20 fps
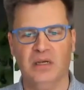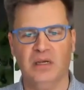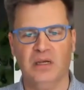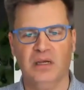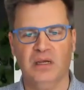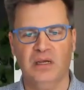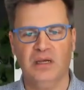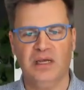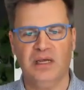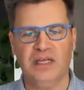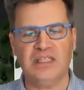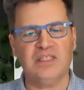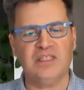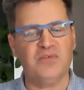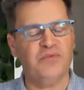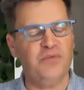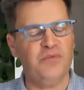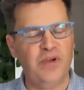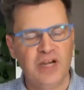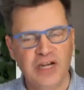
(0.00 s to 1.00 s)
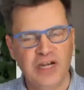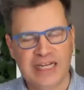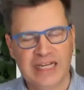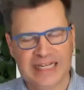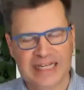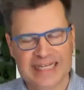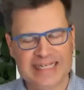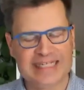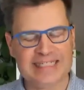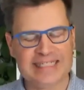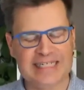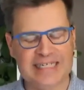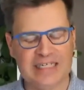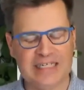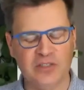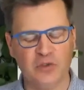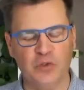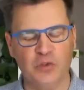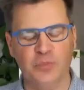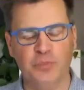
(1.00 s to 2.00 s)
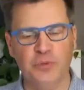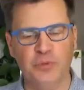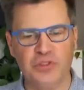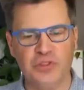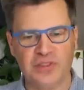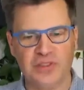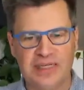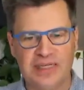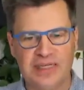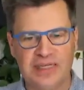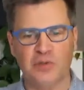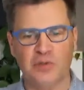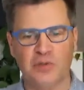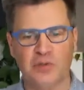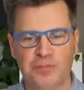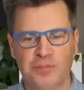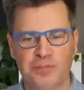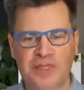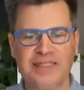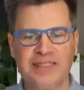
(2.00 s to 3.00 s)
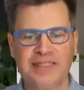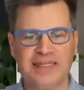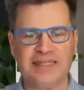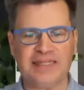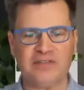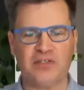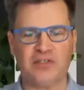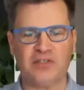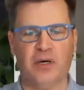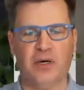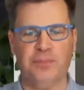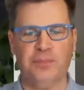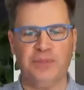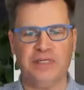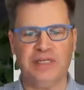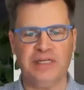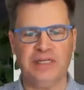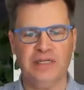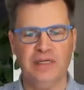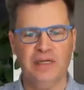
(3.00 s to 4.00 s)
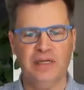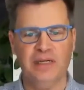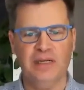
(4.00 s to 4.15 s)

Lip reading: it's very easy to pick that company